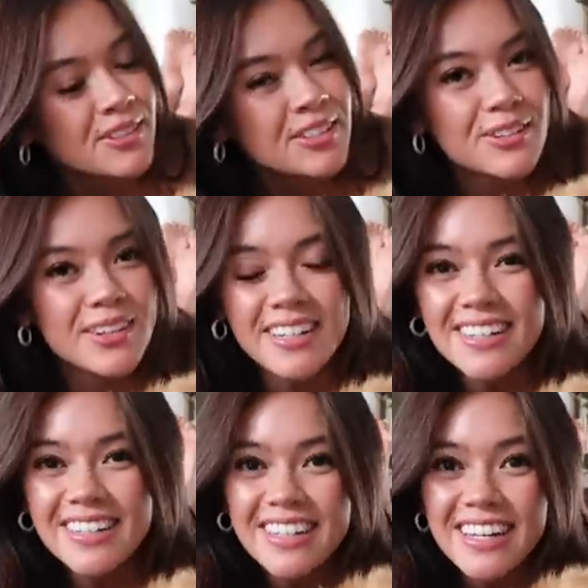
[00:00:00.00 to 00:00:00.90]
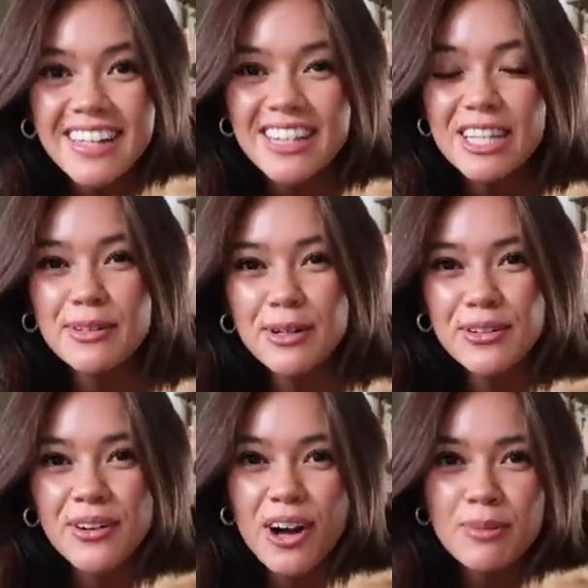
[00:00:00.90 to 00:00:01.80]
enjoyed it. Let me know in
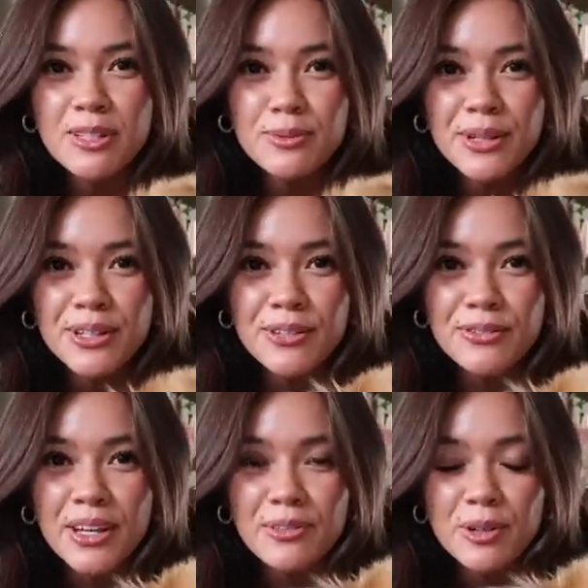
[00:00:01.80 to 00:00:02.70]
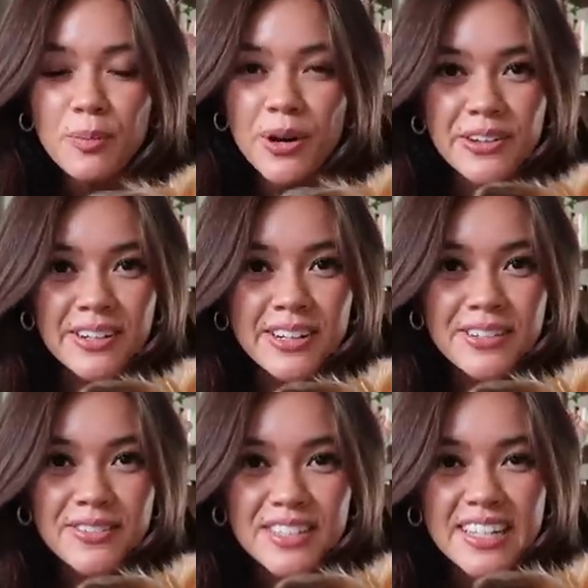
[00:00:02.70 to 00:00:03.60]
the comments what your favorite part
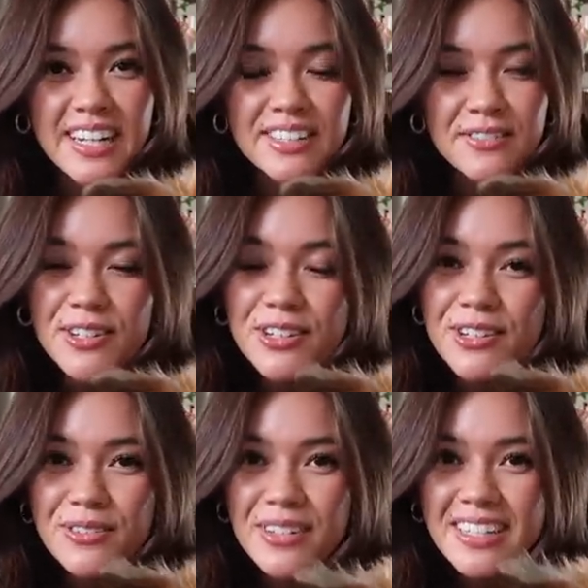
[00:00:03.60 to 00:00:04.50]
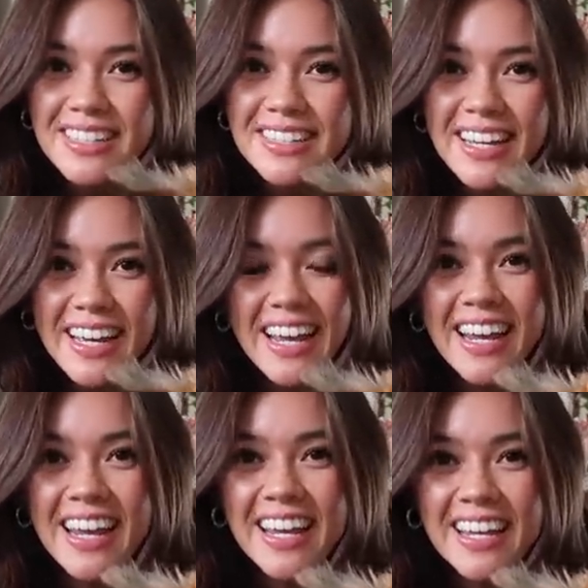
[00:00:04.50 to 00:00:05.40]
of today's video was.
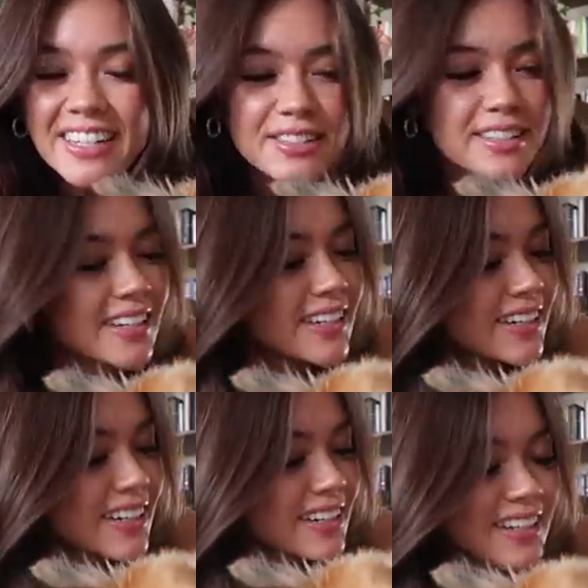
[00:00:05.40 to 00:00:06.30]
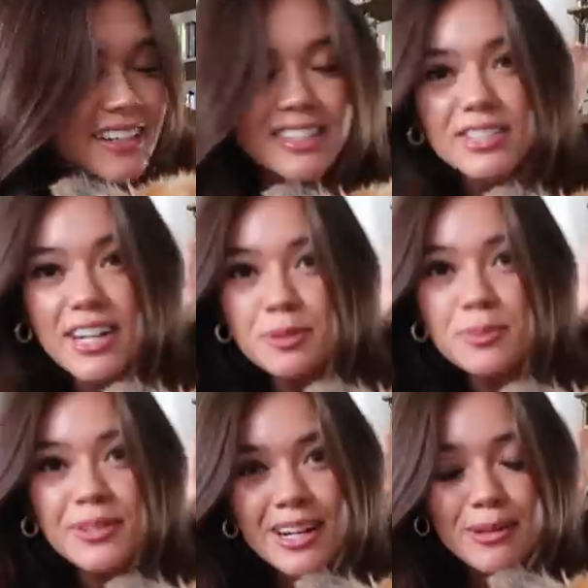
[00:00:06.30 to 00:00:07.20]
And
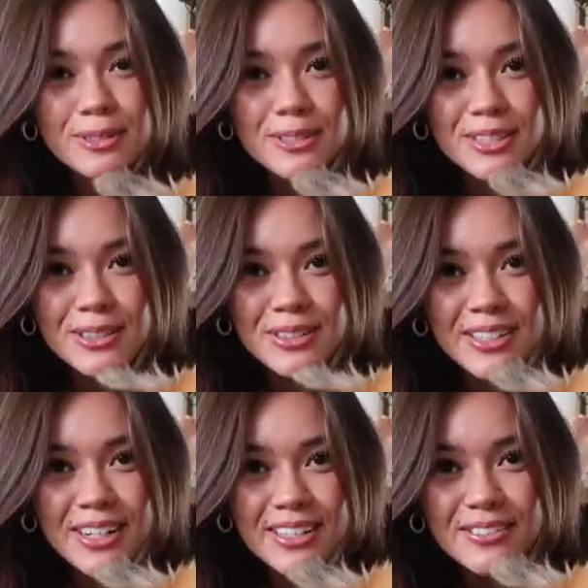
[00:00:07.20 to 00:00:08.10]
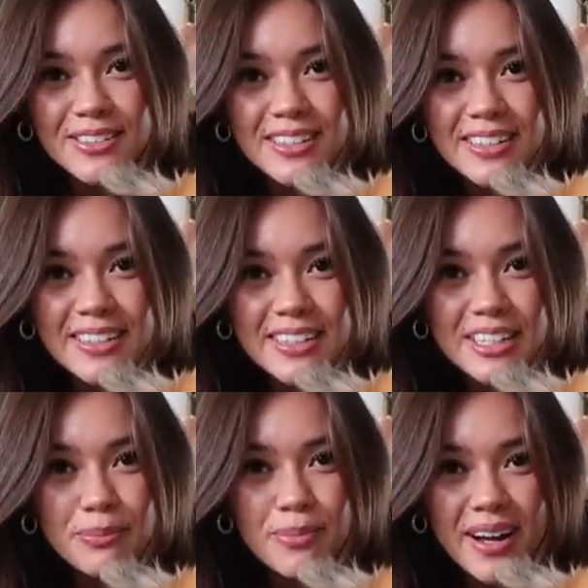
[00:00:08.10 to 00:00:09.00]
Jasper and I will see you in the next
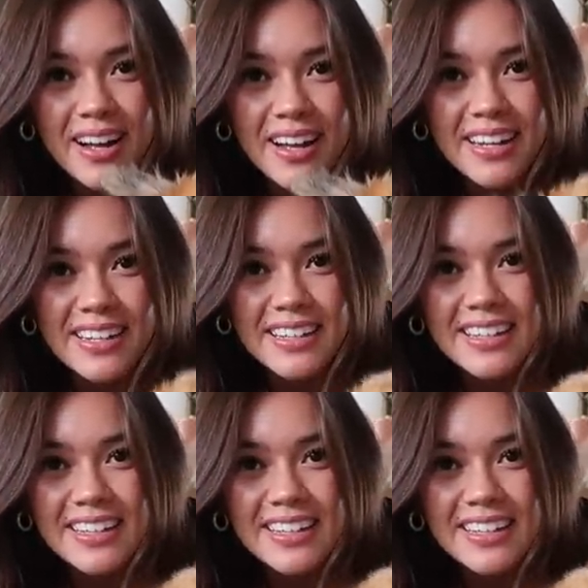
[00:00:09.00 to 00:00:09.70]
one.